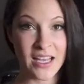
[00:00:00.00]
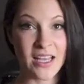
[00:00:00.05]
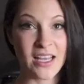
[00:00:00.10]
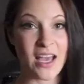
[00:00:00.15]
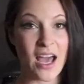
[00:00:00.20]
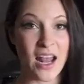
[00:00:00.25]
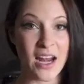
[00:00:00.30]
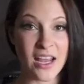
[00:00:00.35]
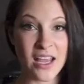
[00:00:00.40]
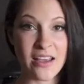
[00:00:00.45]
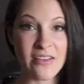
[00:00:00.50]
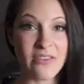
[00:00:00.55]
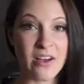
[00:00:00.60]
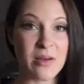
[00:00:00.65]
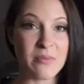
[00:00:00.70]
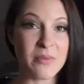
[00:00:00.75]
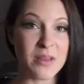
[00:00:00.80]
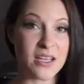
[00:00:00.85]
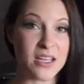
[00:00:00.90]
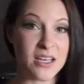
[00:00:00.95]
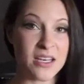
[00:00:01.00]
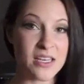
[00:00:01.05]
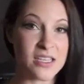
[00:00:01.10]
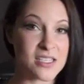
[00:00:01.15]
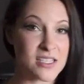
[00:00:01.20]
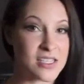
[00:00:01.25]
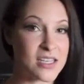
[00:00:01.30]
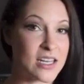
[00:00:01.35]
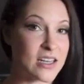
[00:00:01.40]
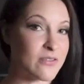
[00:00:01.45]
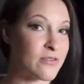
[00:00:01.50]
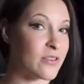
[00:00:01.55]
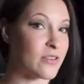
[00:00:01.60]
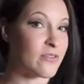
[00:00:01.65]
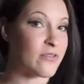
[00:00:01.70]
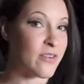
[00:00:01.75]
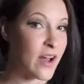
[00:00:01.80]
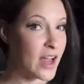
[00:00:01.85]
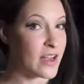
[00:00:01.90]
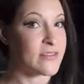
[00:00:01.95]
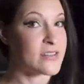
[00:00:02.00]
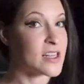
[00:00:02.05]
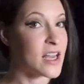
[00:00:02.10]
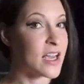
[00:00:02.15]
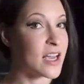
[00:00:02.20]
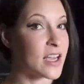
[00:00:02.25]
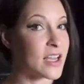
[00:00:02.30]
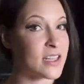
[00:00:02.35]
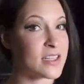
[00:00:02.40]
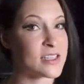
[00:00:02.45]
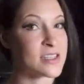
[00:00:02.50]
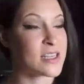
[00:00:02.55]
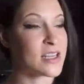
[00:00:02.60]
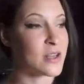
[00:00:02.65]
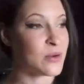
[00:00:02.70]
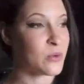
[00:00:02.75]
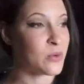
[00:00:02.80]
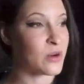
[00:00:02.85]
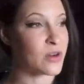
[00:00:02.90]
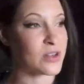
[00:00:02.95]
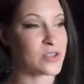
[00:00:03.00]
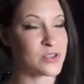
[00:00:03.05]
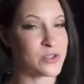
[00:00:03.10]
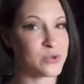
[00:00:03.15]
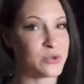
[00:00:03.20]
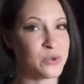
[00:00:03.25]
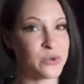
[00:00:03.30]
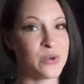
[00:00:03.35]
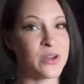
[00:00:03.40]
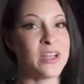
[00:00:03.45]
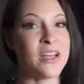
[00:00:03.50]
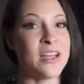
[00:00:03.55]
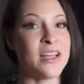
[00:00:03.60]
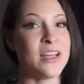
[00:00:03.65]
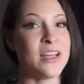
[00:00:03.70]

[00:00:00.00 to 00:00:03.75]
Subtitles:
gotta give up the conditioning for 5 seconds in order to